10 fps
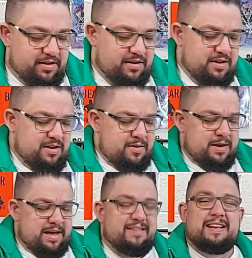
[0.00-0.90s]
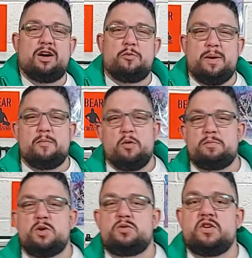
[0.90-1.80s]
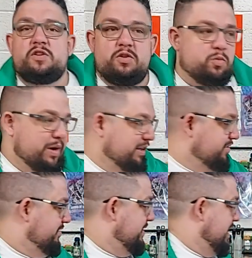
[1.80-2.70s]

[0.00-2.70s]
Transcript: that it's a little bit more muted when it's